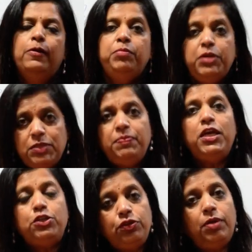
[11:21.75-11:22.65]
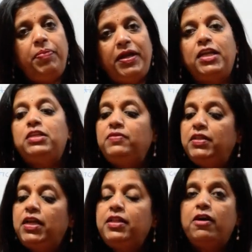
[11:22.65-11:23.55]
Means based on the petals
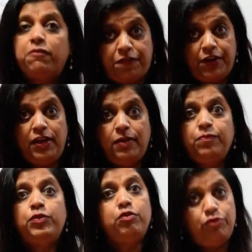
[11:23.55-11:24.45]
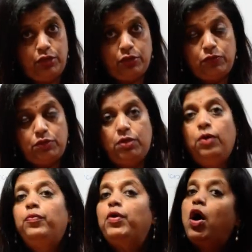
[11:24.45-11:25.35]
whether they are free, fused
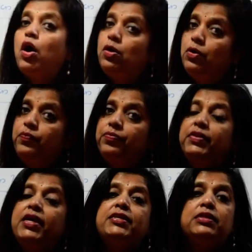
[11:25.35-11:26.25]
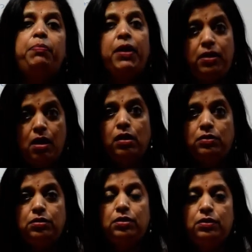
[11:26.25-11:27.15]
or there is a perianth.